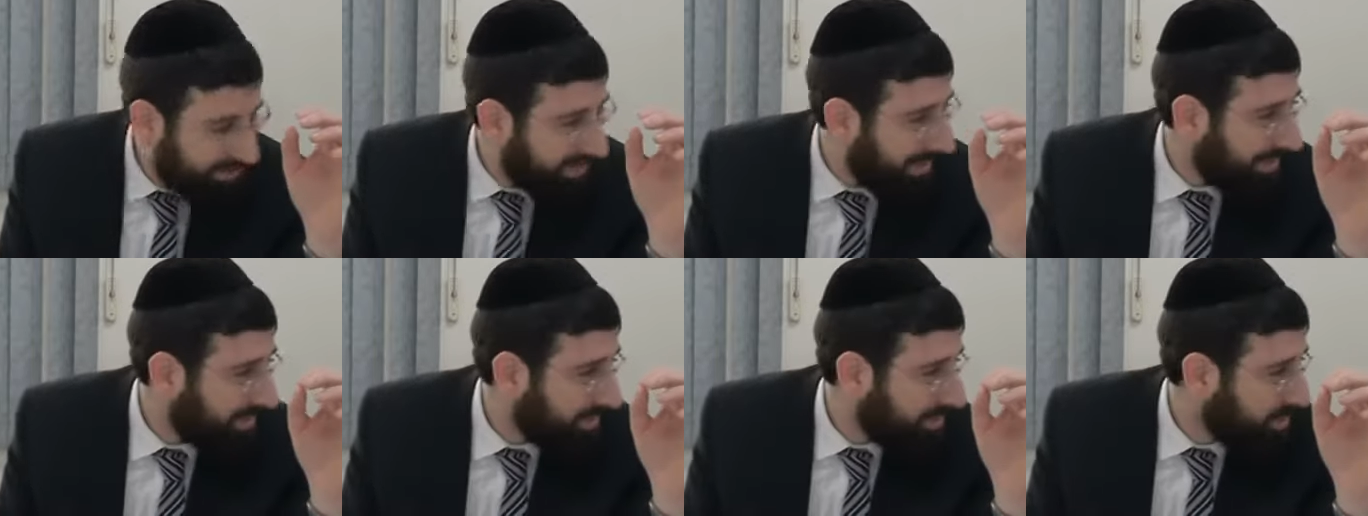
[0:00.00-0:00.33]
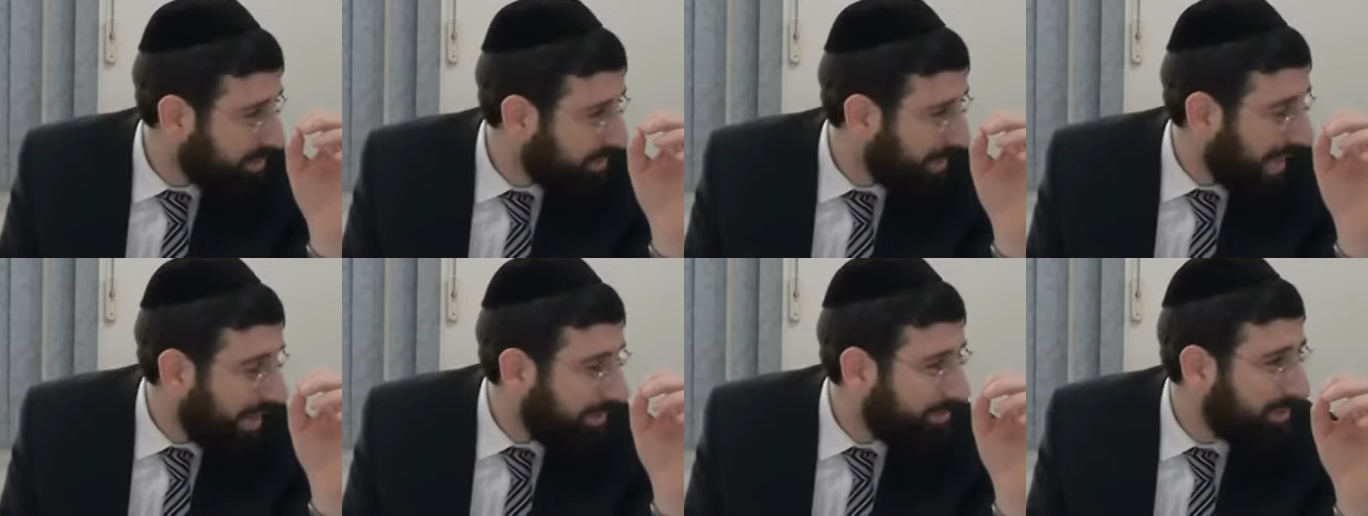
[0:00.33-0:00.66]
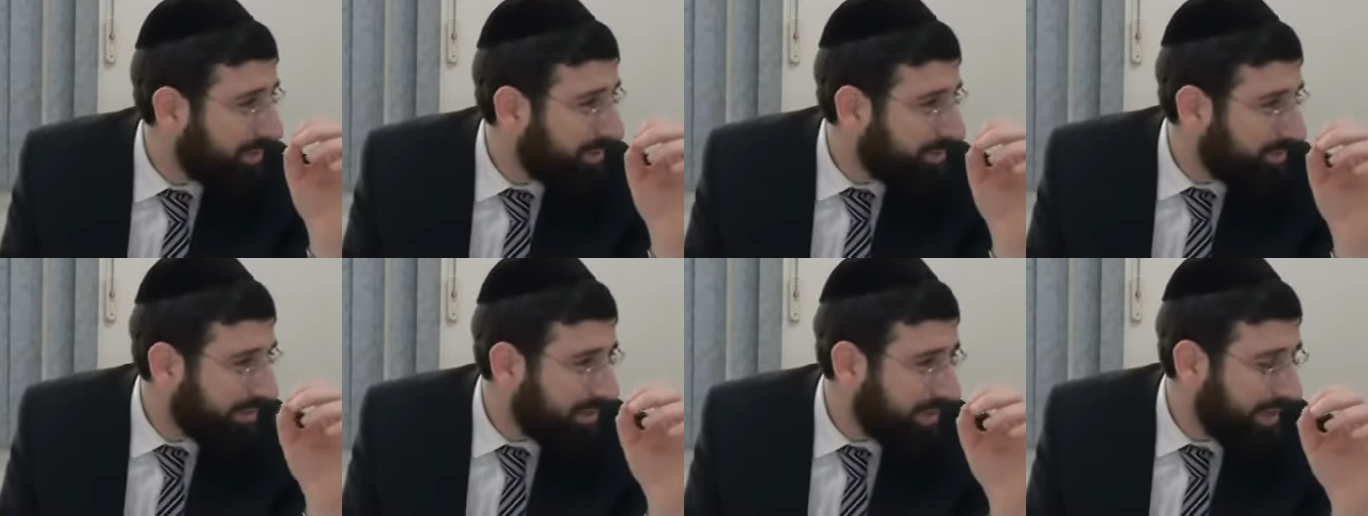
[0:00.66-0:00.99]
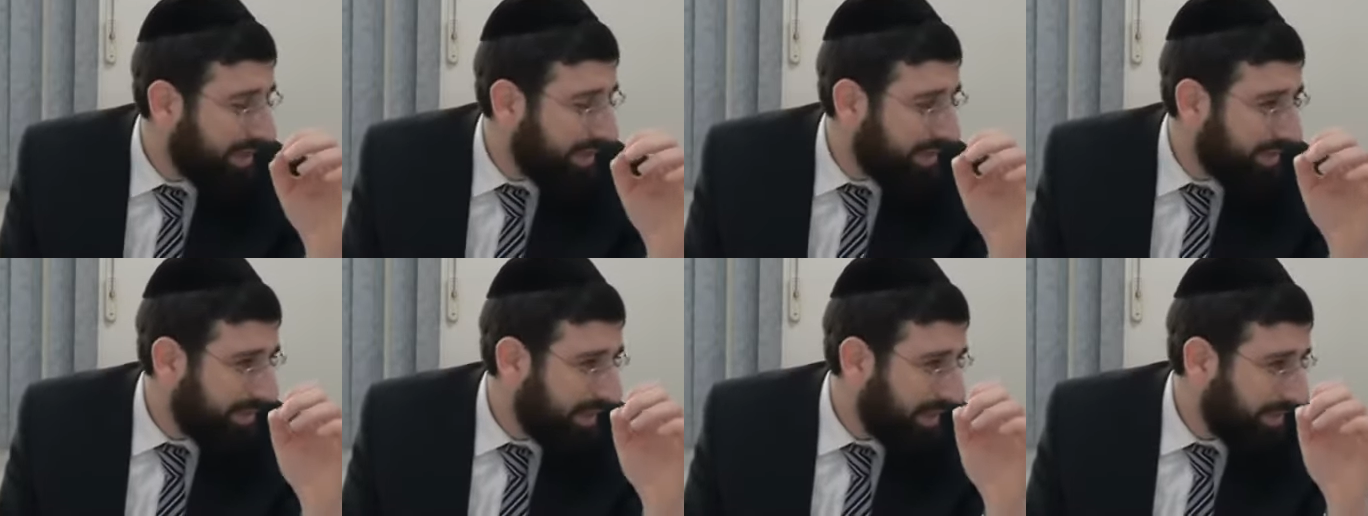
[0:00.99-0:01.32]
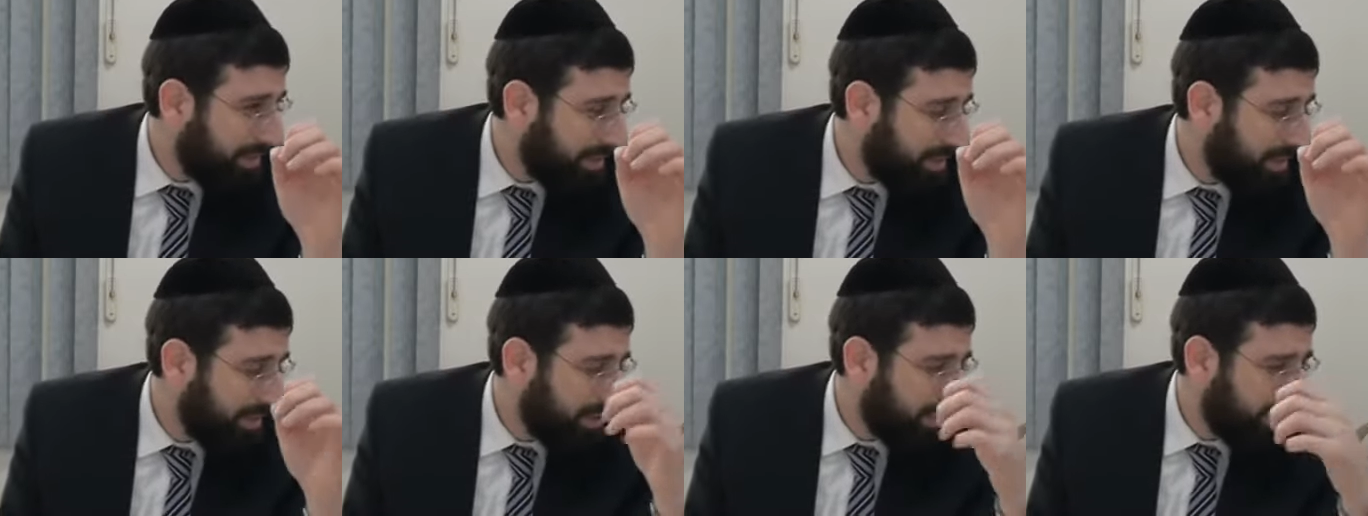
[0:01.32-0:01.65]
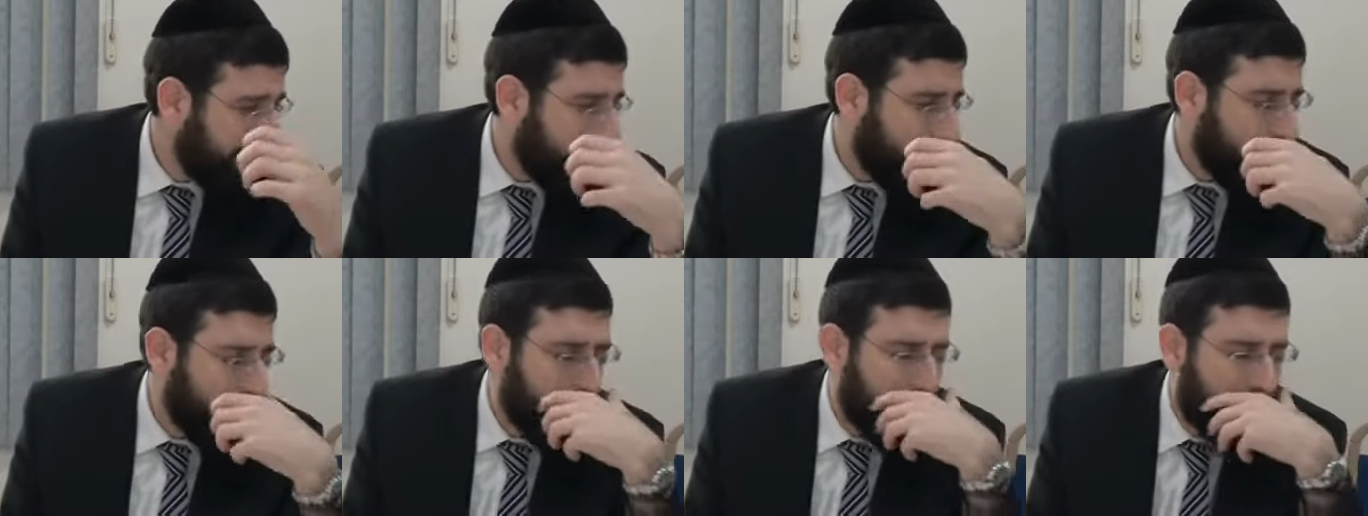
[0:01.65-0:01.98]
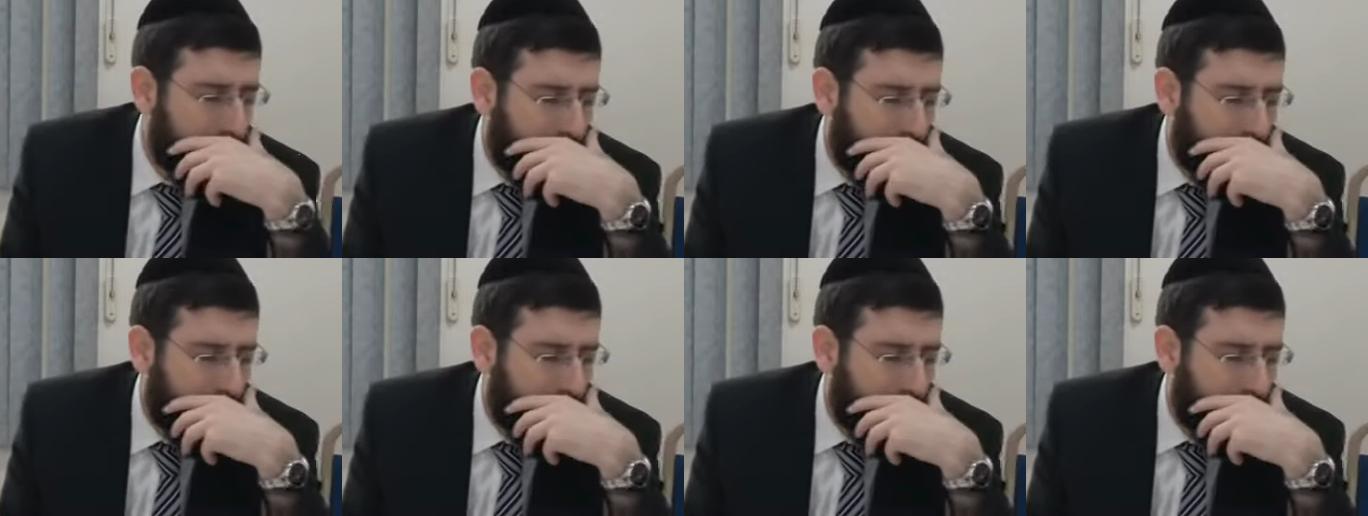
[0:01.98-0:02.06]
the Masechta Shabbos that the